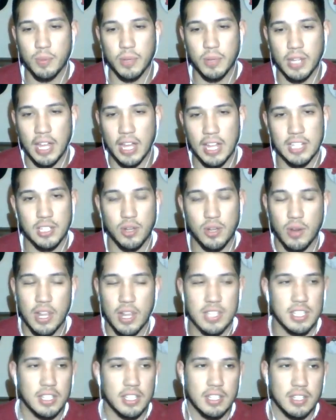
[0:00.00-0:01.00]
but it's
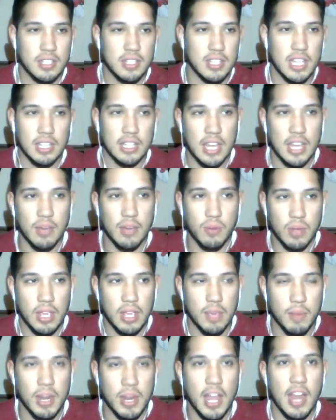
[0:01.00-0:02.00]
crazy to think that
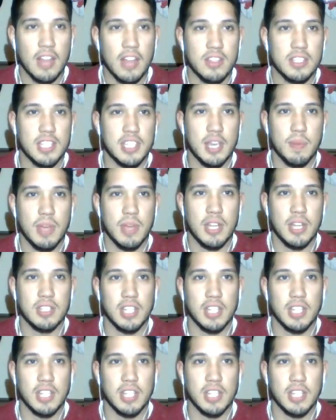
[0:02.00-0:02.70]
him and I are the same age.